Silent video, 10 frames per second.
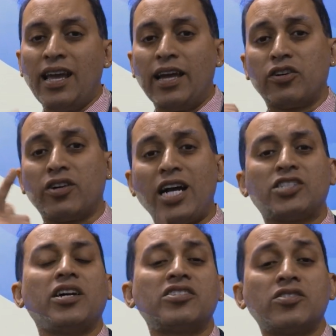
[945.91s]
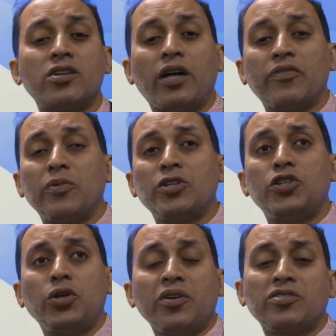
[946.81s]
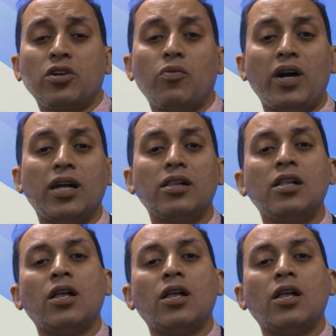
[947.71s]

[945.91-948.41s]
And congratulations to all of you who've been doing so well,